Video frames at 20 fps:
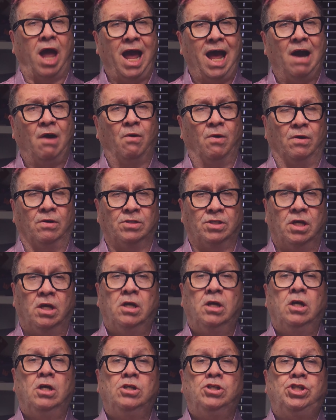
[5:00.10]
hours.
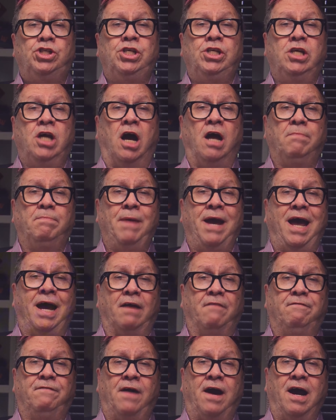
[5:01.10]
She got
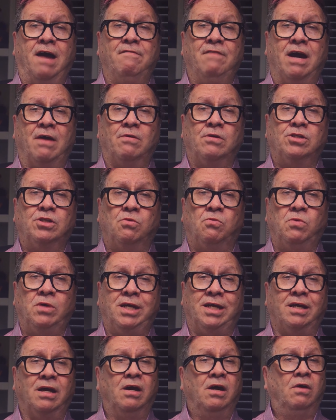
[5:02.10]
back 5 hours a
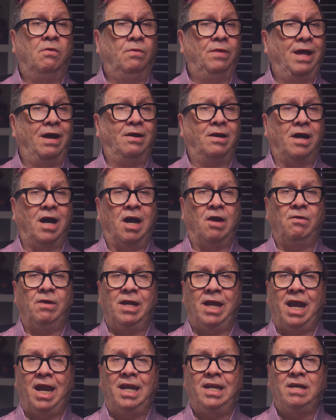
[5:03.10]
week without
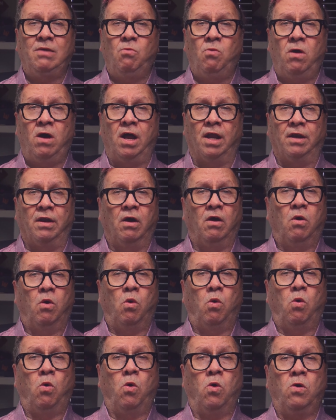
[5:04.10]
hiring anyone
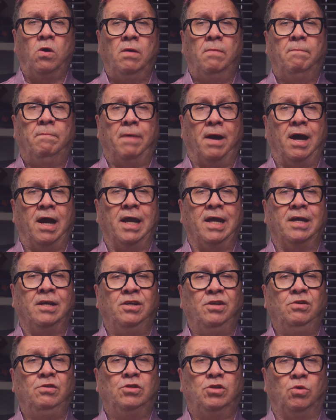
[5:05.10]
or buying a
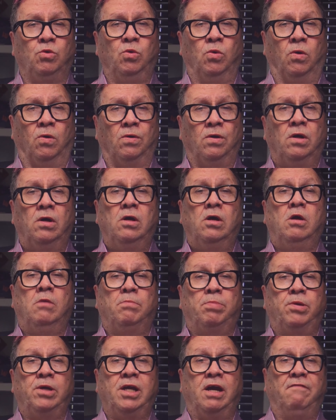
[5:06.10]
new tool.
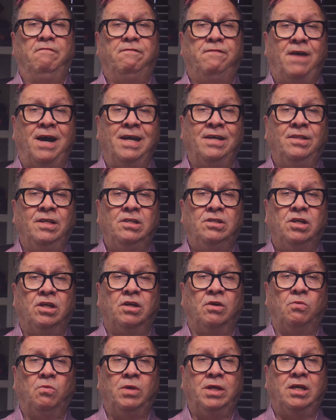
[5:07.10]
Priya finally
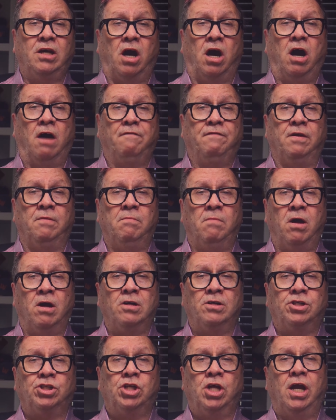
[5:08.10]
took a week off in
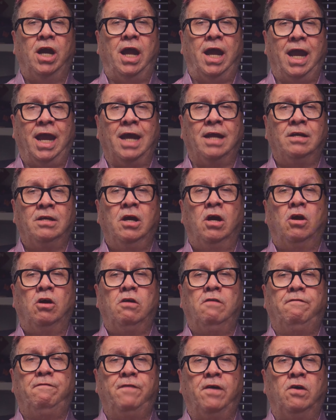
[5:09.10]
March, and
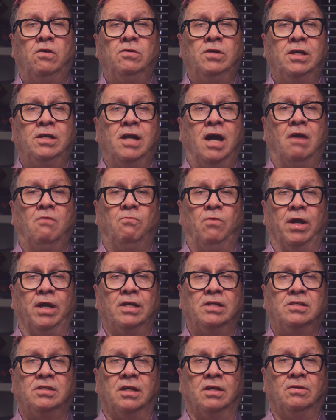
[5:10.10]
her phone did not
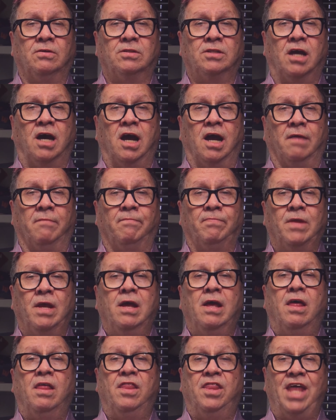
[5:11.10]
ring a single time.
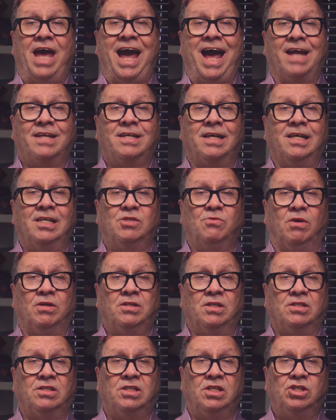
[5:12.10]
That is what
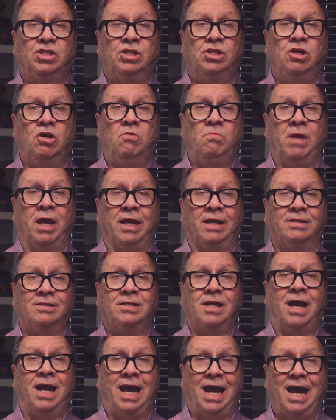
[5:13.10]
decision
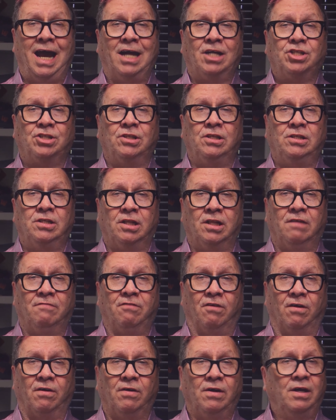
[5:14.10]
domains actually
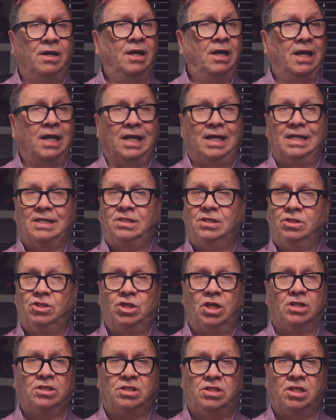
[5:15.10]
deliver. It isn't
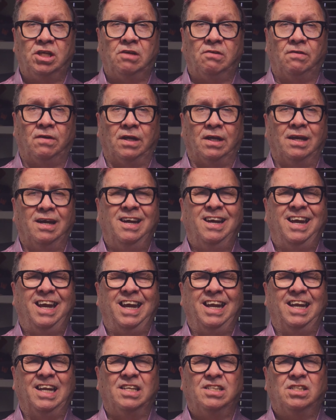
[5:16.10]
just theory.
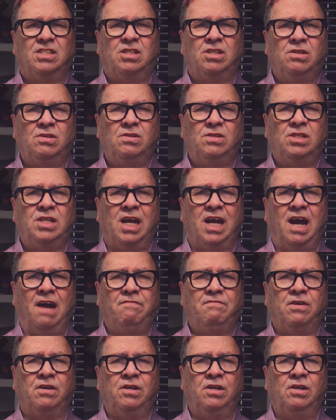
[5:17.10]
It is Tuesday
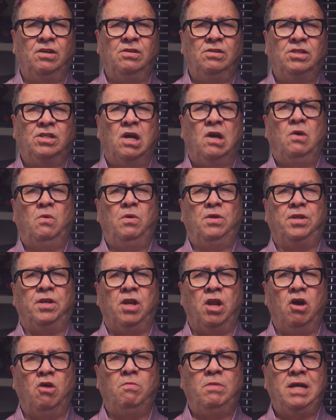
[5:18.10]
afternoons with
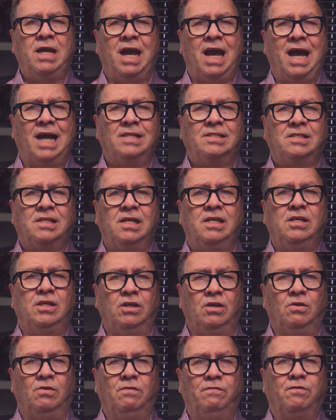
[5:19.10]
nobody asking
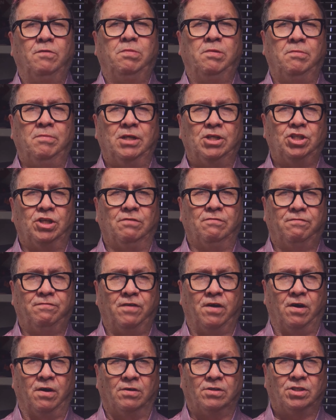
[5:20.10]
you for permission
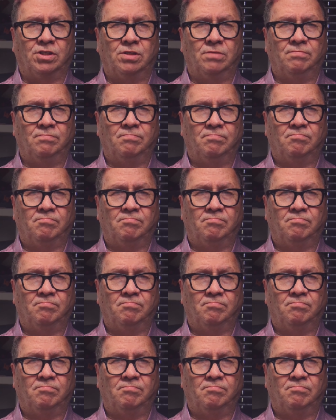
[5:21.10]
first.